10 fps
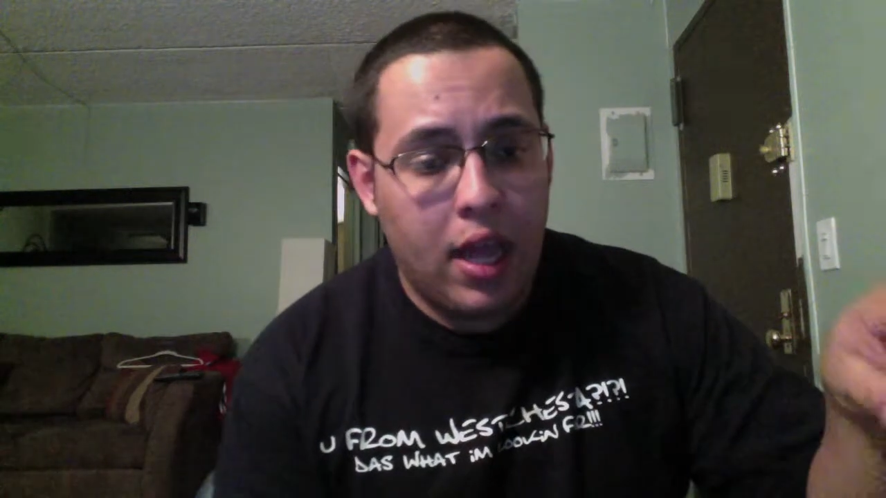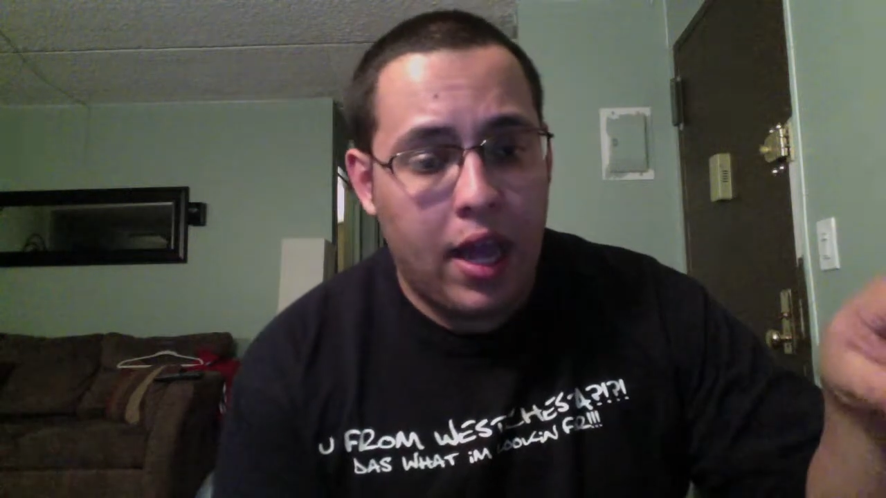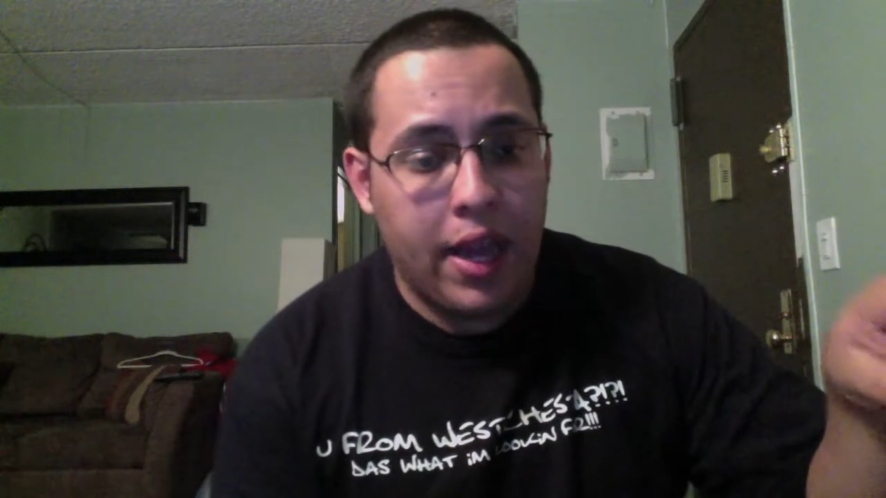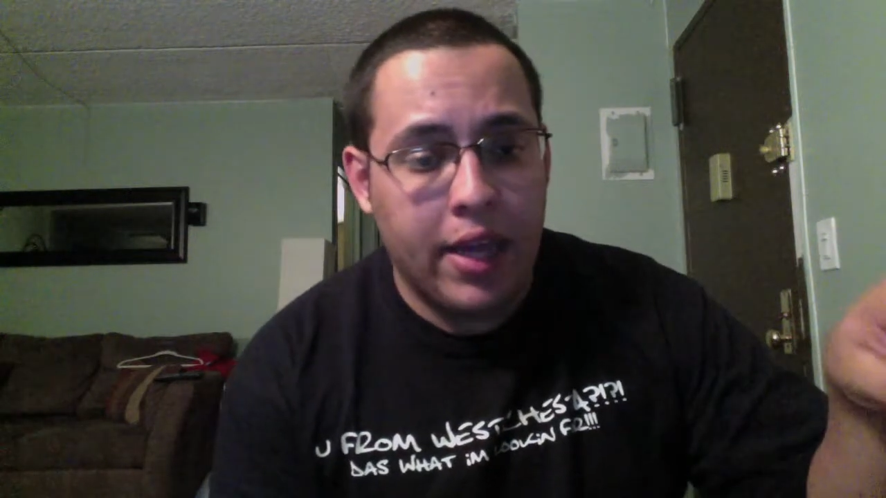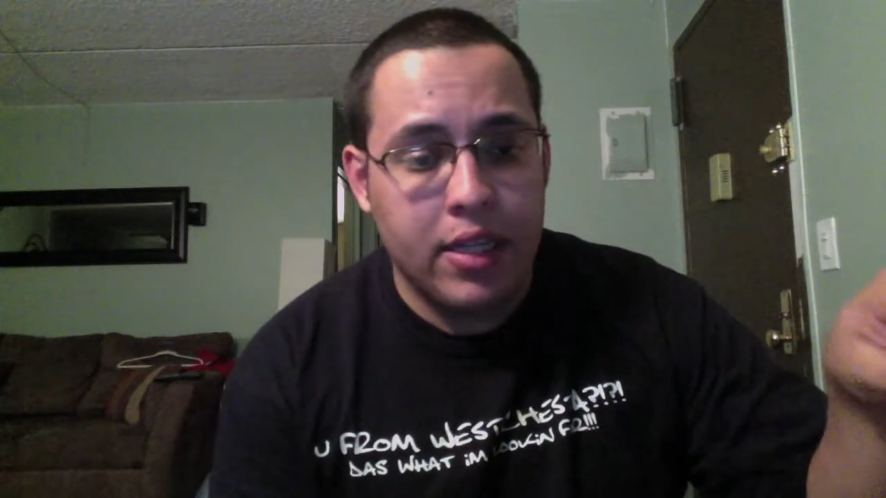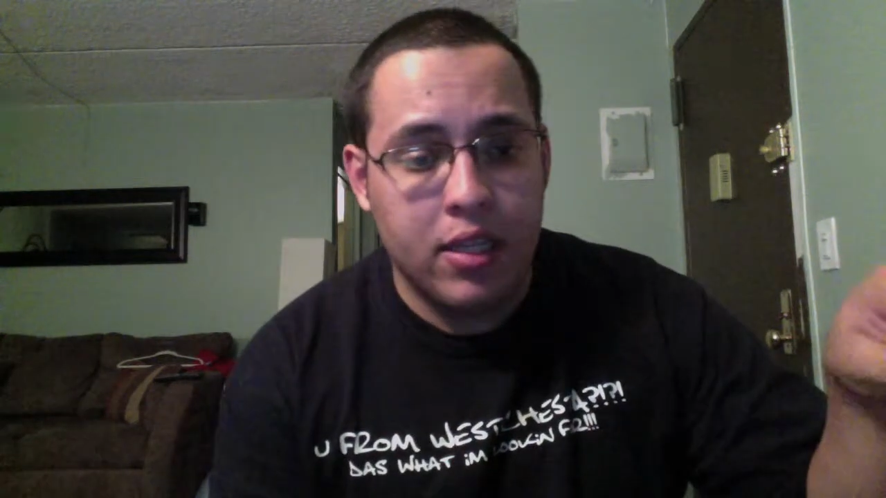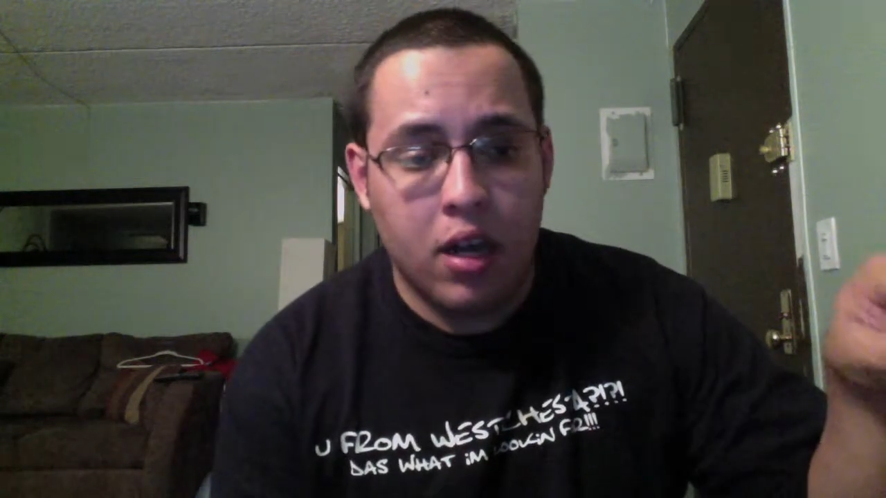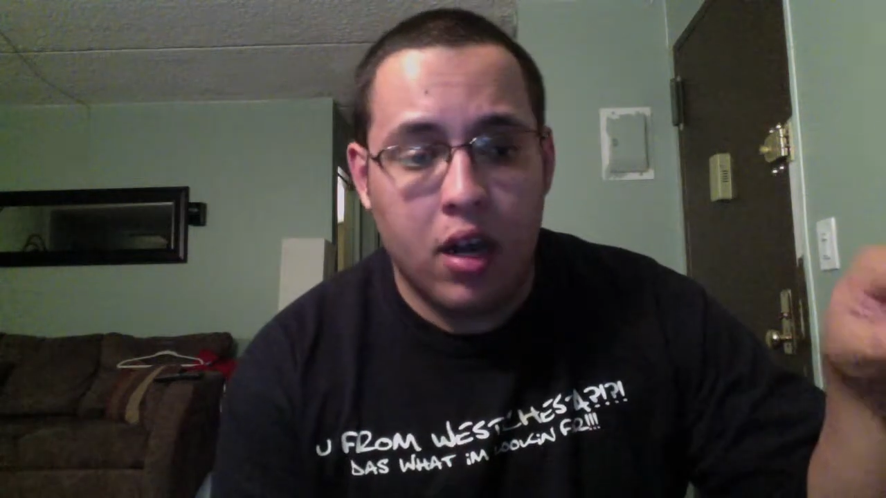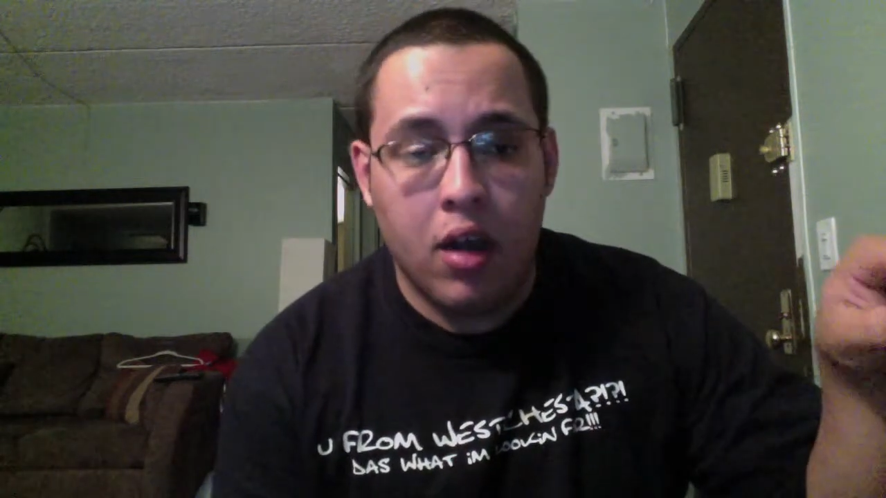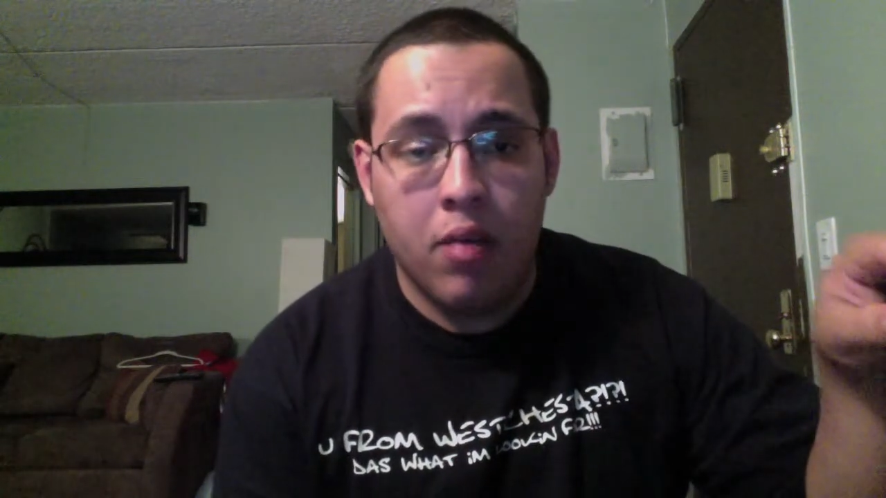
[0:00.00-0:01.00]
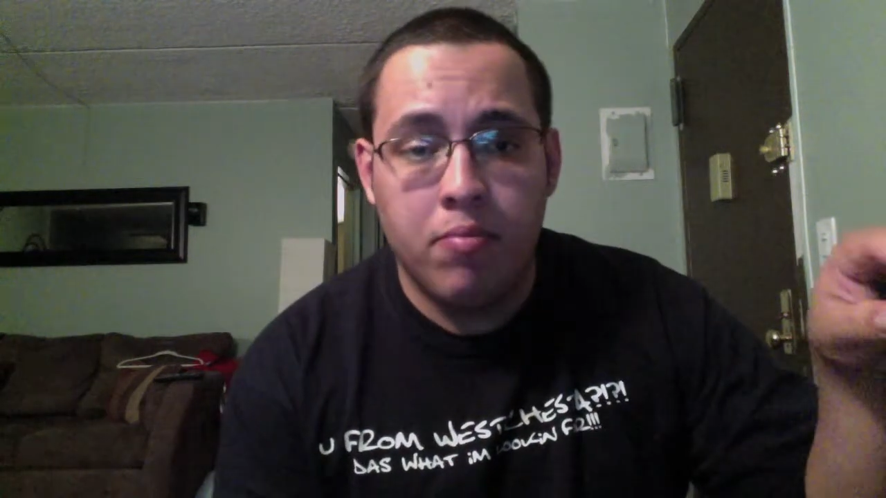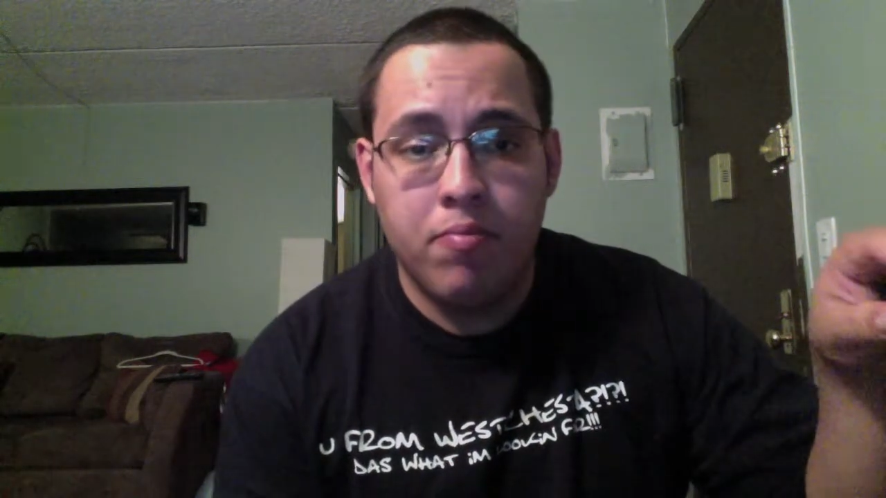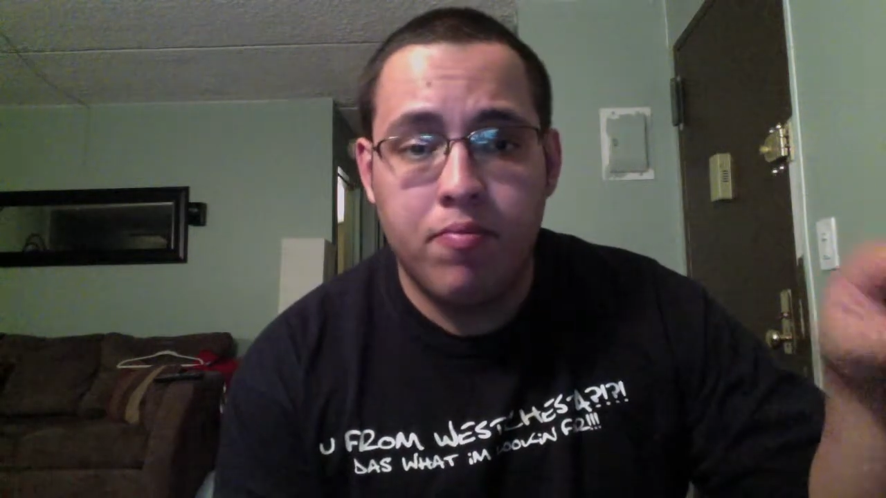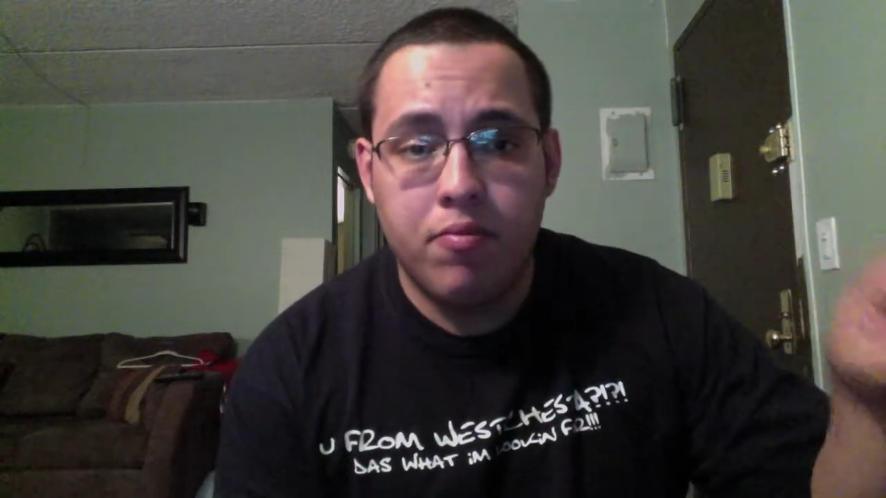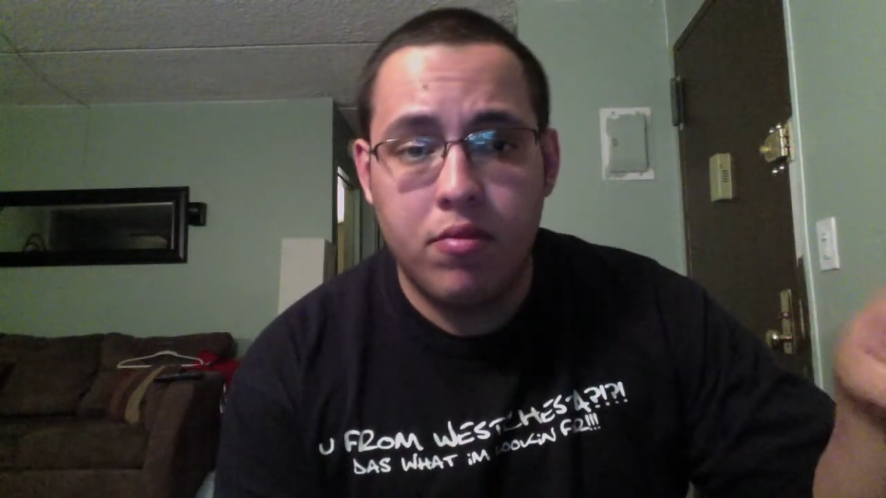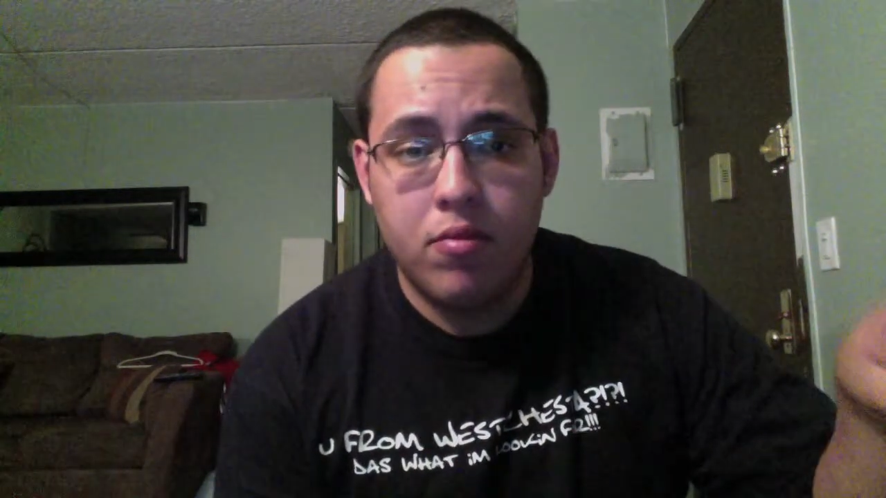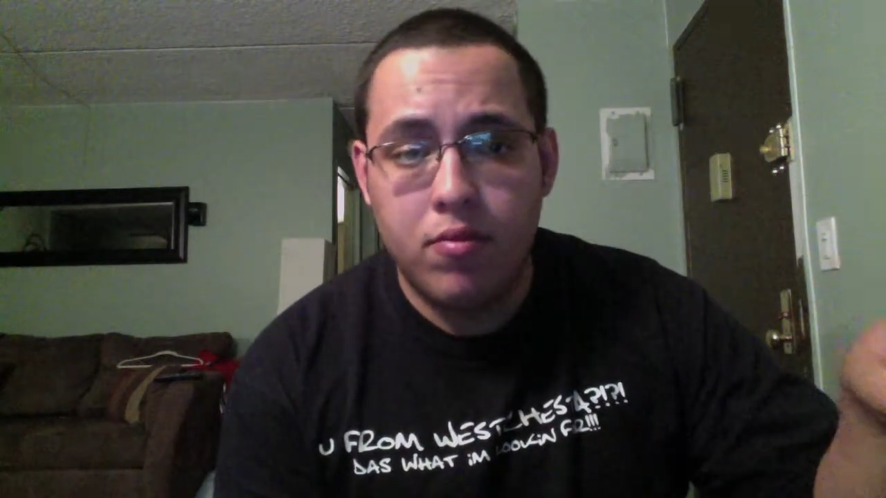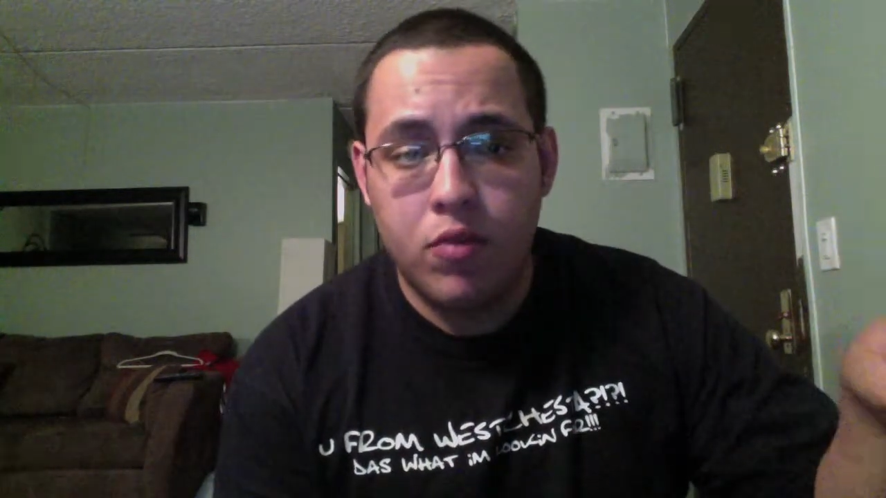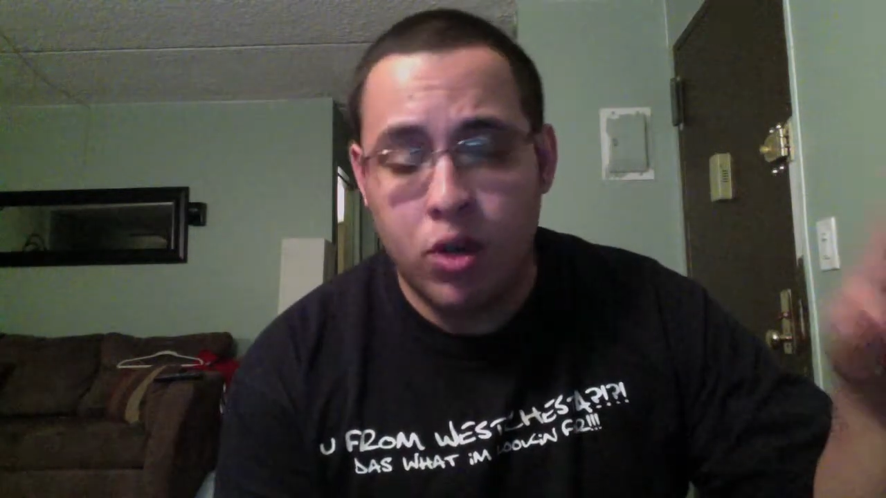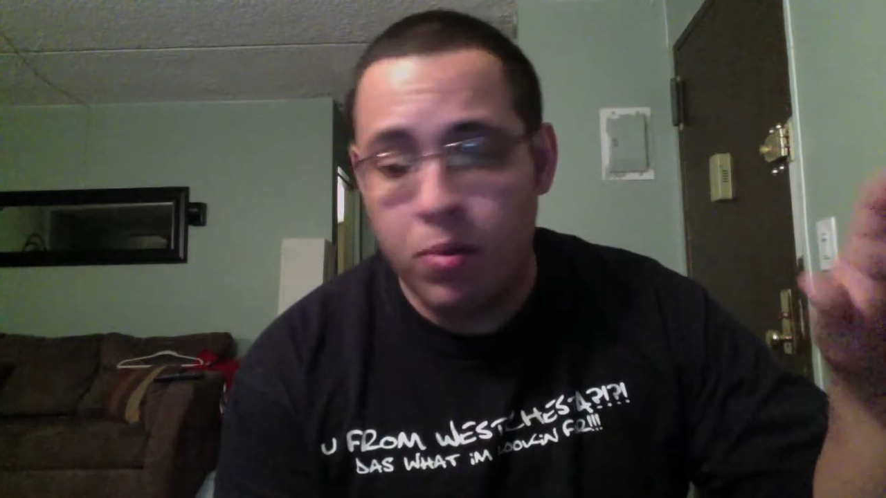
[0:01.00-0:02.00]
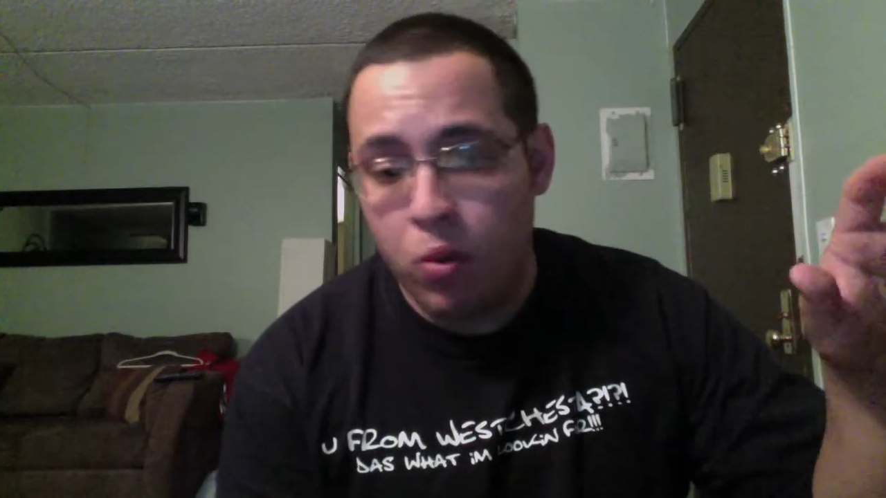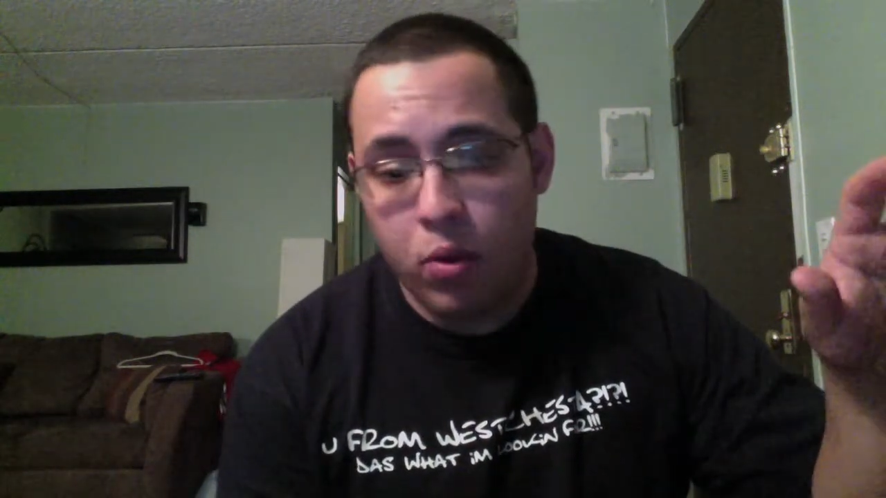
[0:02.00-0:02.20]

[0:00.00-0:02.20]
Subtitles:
and Dremel